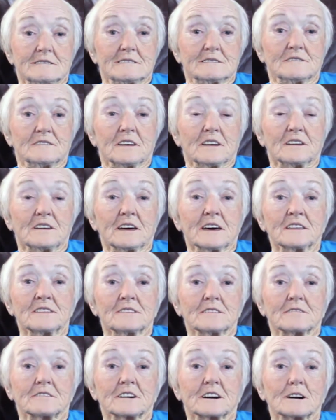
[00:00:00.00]
the
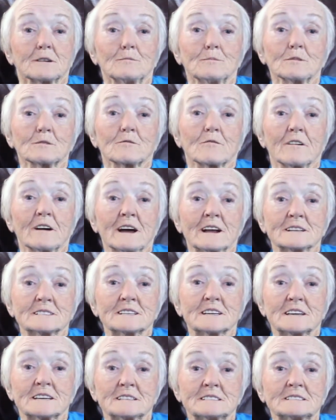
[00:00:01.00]
death of a couple of
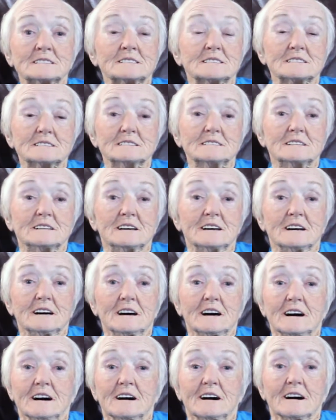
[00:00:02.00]
grandkids,
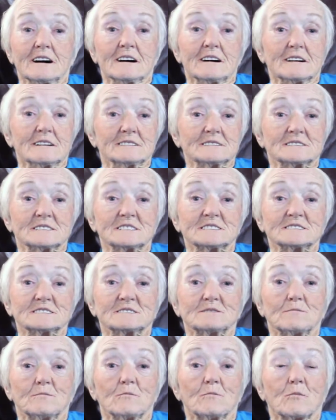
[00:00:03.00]
it just
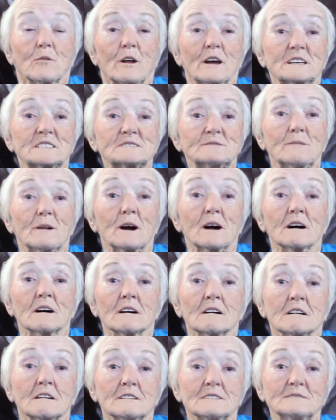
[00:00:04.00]
breaks my
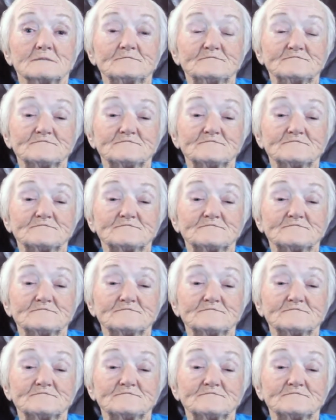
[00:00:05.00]
heart.